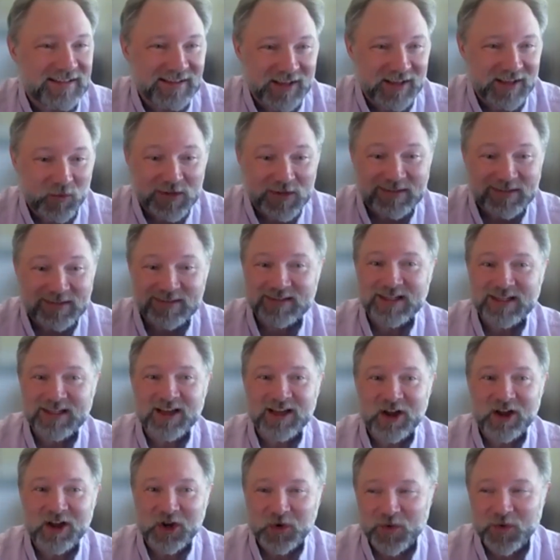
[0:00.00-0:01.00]
that we see
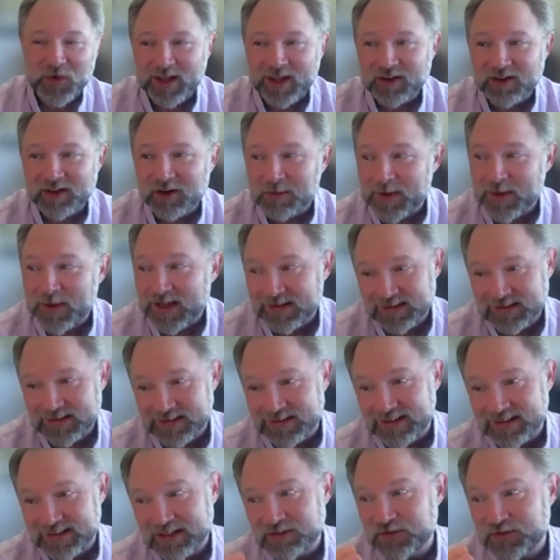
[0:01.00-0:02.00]
on a regular
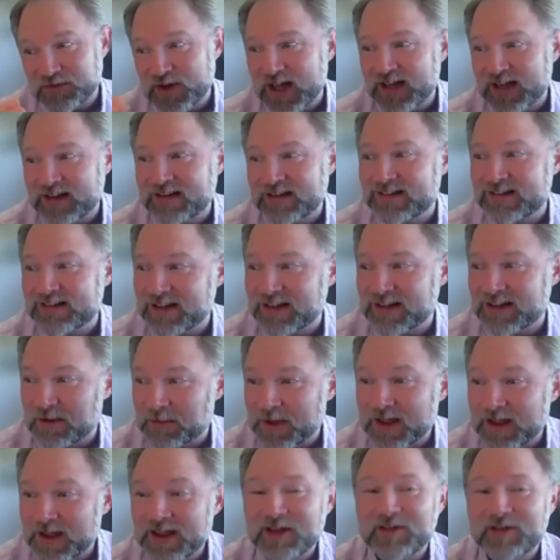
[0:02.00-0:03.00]
basis and have led to
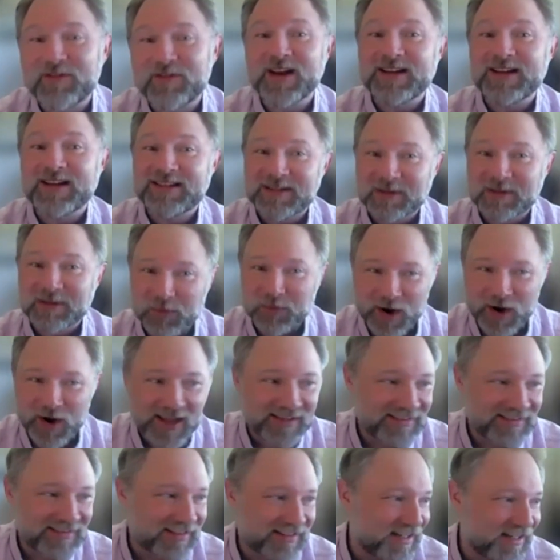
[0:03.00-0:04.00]
some very
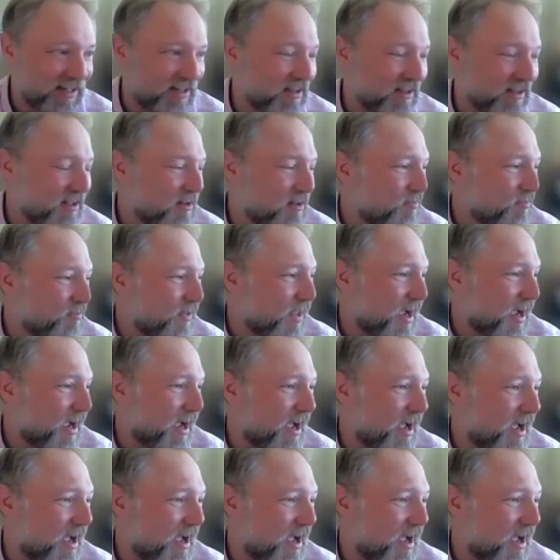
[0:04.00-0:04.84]
surprising uh,